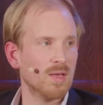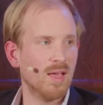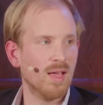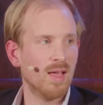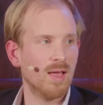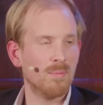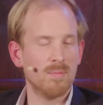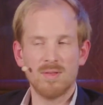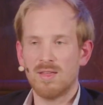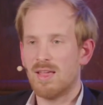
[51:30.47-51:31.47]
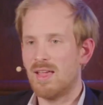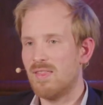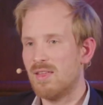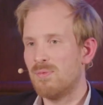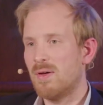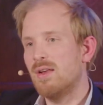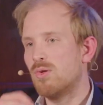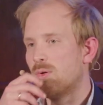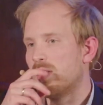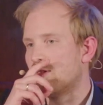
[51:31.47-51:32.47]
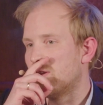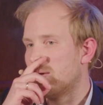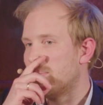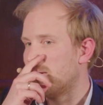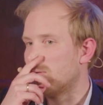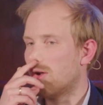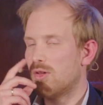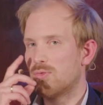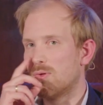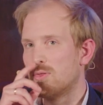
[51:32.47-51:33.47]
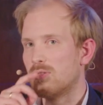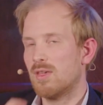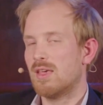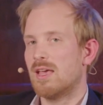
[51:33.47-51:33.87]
And then final question about grassroots.